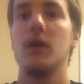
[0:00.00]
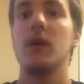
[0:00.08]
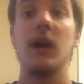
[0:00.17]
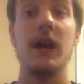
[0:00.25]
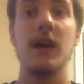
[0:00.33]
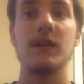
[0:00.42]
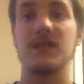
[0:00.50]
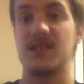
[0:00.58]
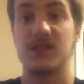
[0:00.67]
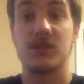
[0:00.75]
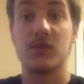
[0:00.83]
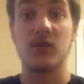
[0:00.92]
And it's
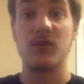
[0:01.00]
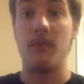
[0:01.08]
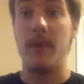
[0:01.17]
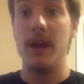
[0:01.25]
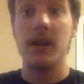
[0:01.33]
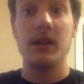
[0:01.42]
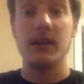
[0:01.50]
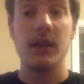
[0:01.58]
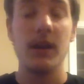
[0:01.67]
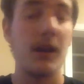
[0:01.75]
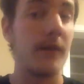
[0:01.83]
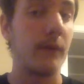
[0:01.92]
still debated
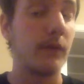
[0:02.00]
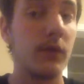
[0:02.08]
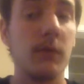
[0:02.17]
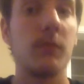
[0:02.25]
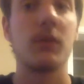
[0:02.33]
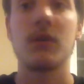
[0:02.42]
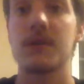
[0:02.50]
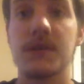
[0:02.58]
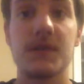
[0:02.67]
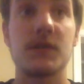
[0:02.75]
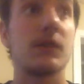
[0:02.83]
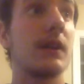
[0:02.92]
today, I think, because
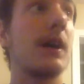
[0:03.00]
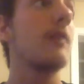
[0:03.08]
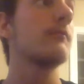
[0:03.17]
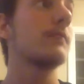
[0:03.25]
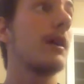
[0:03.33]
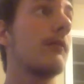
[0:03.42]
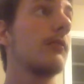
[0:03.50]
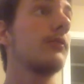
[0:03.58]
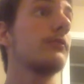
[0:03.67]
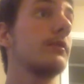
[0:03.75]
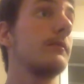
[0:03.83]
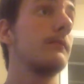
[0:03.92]
this is an album that
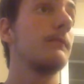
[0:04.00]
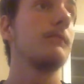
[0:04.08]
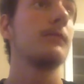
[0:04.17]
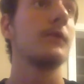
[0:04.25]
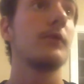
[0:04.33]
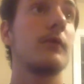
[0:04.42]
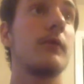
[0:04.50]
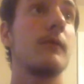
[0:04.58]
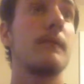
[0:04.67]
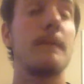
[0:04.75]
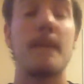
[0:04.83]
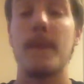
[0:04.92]
really,
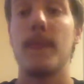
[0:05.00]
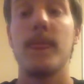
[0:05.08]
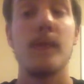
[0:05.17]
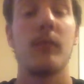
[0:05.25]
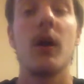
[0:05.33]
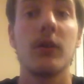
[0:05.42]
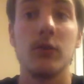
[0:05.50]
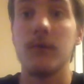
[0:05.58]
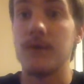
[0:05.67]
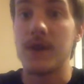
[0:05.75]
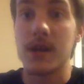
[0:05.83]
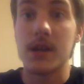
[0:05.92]
brought new
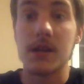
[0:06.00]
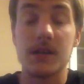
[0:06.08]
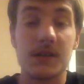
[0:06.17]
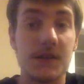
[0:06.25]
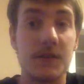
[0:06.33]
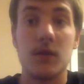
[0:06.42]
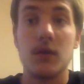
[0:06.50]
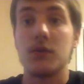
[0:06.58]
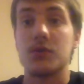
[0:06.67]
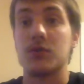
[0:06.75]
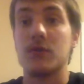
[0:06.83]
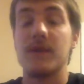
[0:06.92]
fans, true